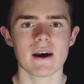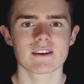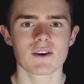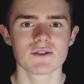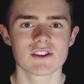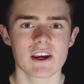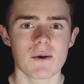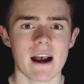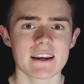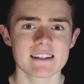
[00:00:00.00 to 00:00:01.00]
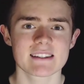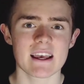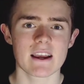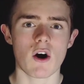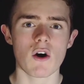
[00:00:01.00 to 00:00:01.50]
head coach Gio had his
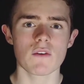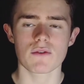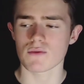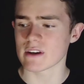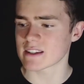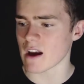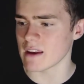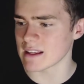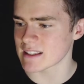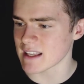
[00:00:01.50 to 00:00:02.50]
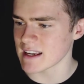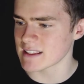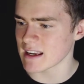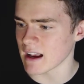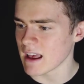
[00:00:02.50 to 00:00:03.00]
say on the 3 signings,
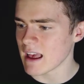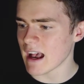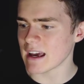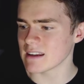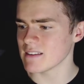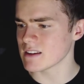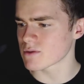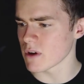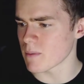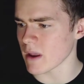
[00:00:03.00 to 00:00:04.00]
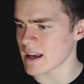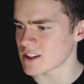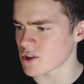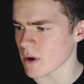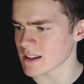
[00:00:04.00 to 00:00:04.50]
stating, "Adding these 3
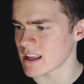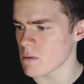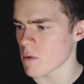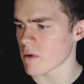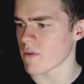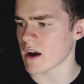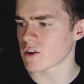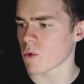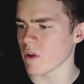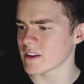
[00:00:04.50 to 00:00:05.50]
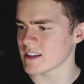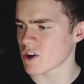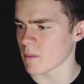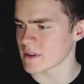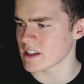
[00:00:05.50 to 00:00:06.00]
players to our team will provide quality
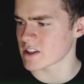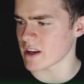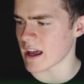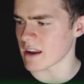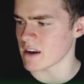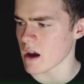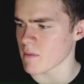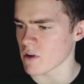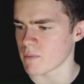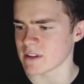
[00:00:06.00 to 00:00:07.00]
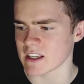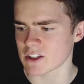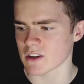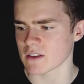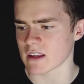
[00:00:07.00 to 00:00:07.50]
competition at a number of
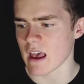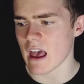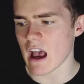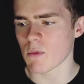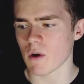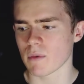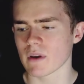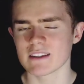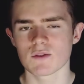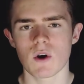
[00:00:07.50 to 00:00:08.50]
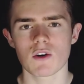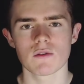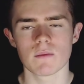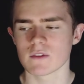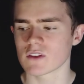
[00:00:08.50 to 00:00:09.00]
positions, and we are pleased to
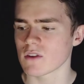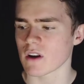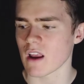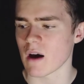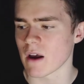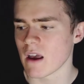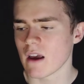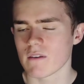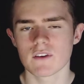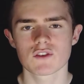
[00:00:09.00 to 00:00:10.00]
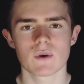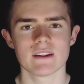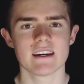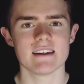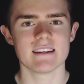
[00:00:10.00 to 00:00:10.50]
welcome them to the club for the
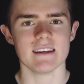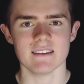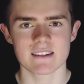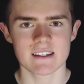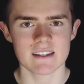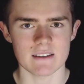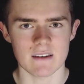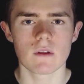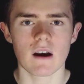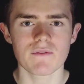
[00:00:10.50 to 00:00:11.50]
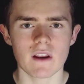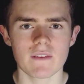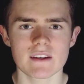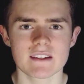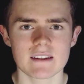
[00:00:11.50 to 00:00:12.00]
2018 season." I feel like
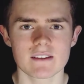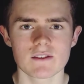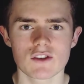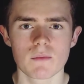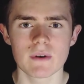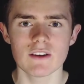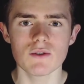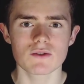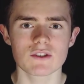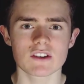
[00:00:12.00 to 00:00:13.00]
this sentence could be used